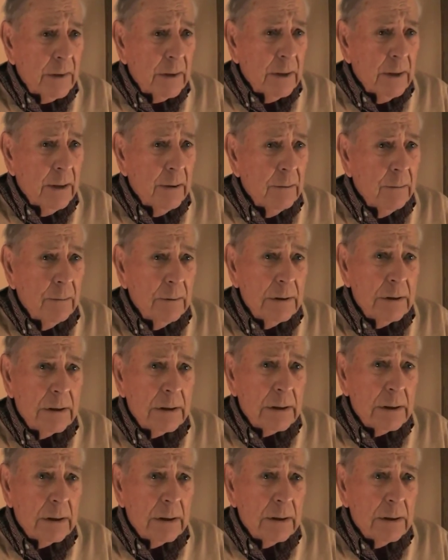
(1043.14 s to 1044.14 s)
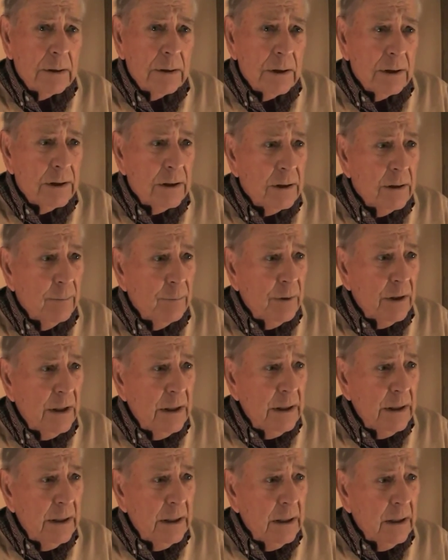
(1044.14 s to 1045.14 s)
it was just the
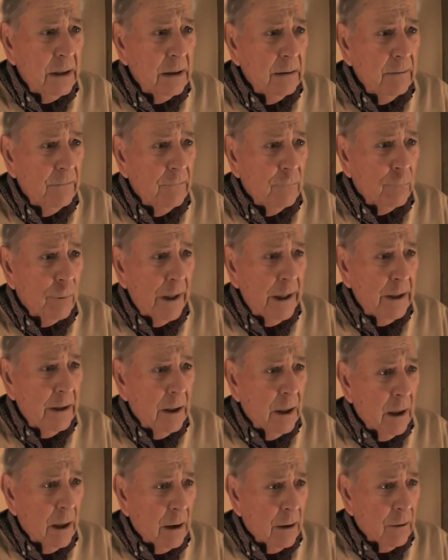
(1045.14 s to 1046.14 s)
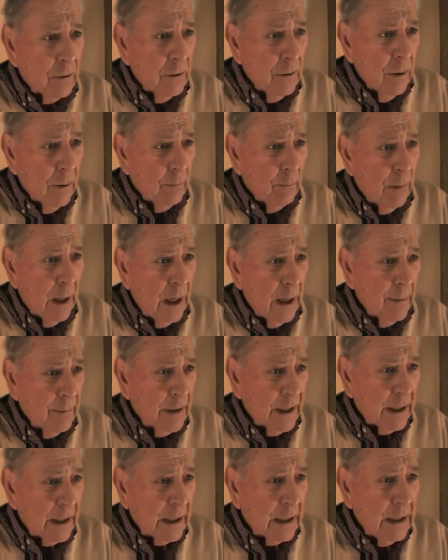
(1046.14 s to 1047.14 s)
beginning of radar
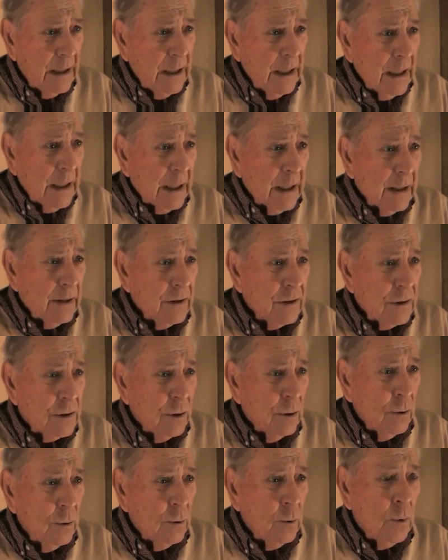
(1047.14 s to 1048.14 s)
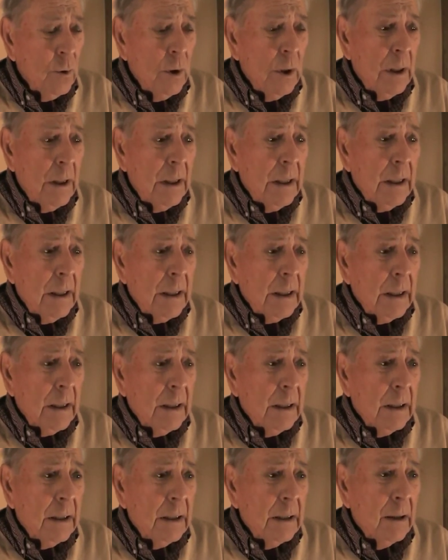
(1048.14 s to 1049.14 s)
bombing. And so
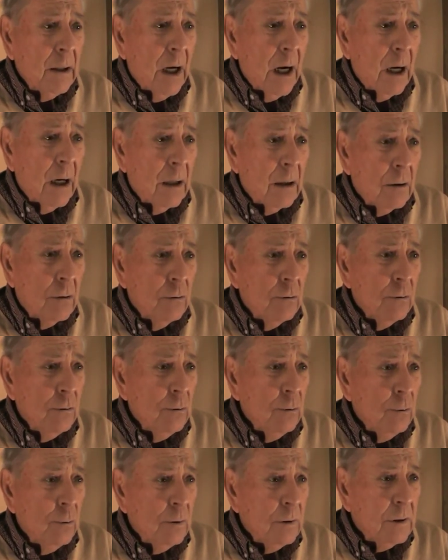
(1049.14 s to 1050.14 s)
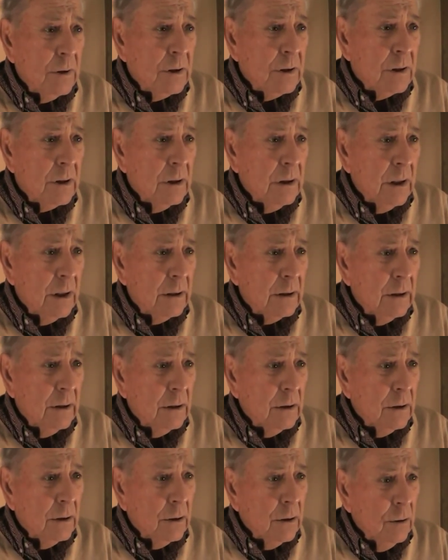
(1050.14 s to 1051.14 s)
our crew was
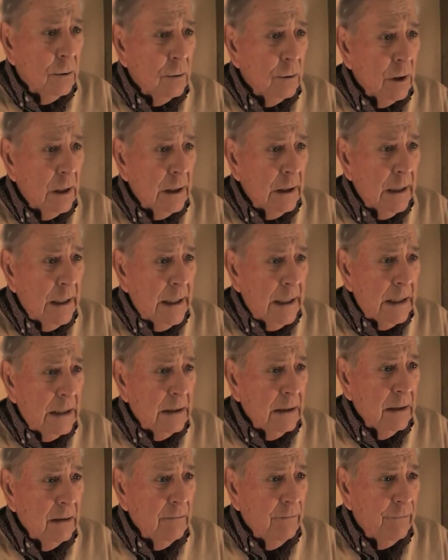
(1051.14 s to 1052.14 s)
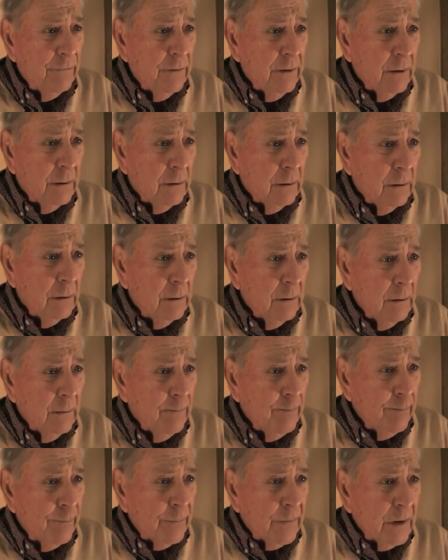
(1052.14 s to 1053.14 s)
selected to go to Langley Field
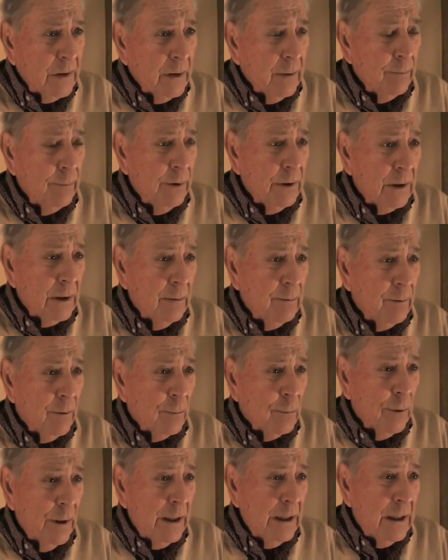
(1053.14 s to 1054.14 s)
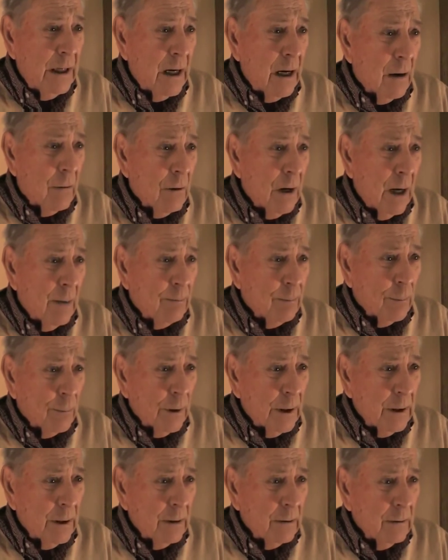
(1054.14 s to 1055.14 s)
to pick up a radar
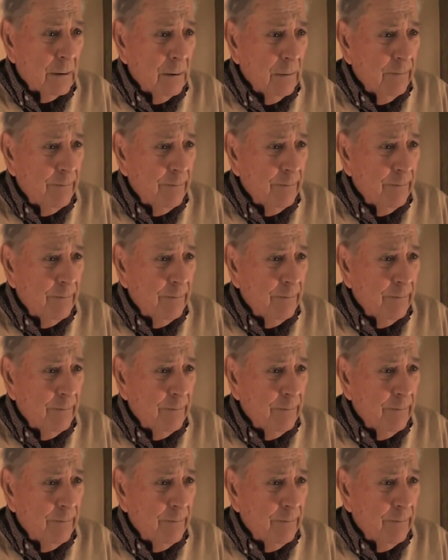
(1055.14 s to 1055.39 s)
operator,